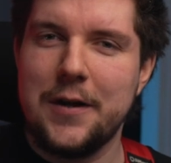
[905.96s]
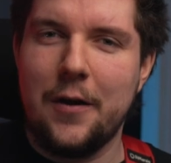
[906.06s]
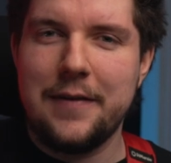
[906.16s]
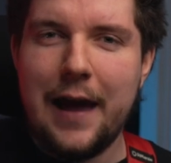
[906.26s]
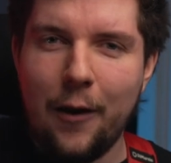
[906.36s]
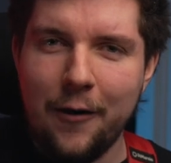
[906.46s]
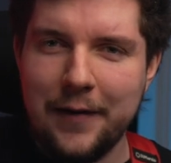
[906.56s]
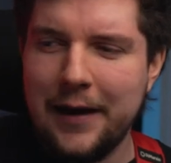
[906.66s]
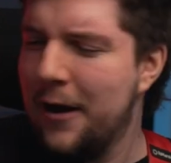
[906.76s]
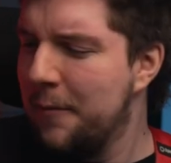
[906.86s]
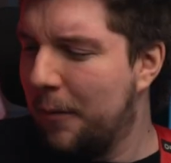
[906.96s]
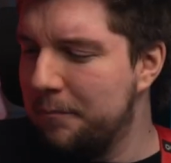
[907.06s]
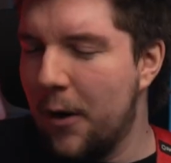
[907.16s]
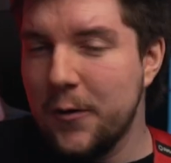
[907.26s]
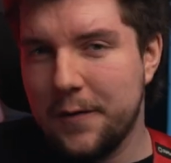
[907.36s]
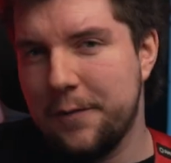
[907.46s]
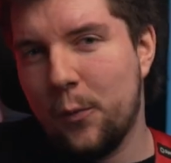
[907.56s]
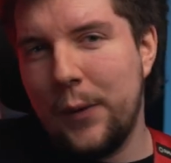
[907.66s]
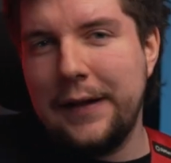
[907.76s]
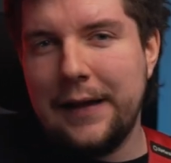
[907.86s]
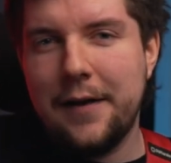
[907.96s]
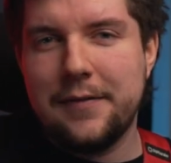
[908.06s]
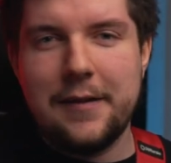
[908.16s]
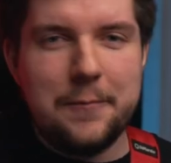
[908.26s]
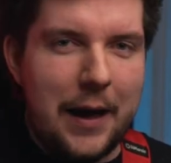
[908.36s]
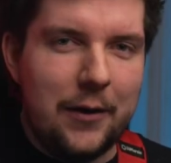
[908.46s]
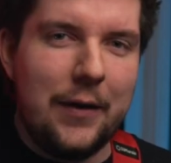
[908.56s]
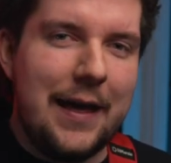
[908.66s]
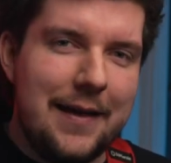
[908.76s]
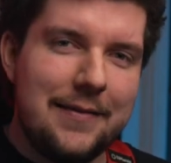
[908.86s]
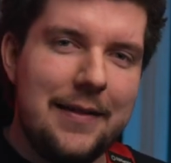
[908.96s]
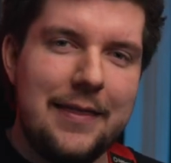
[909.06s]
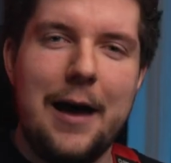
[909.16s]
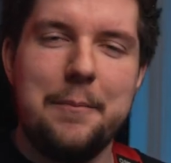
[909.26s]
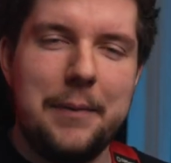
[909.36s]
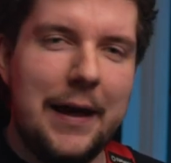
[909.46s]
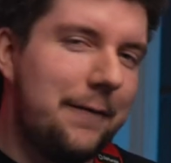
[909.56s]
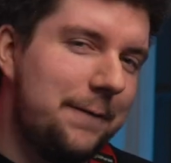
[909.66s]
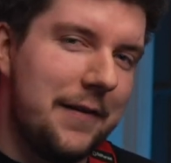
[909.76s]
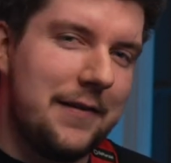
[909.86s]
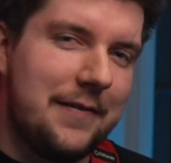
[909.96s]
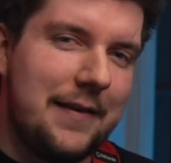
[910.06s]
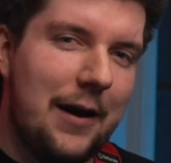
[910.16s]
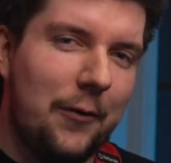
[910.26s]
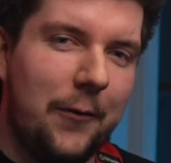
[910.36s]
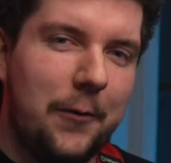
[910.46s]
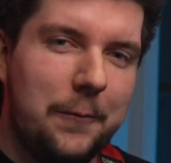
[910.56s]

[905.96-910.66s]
tones out of it, but most of the wheelhouse of this pedal is in that big fuzzy sound.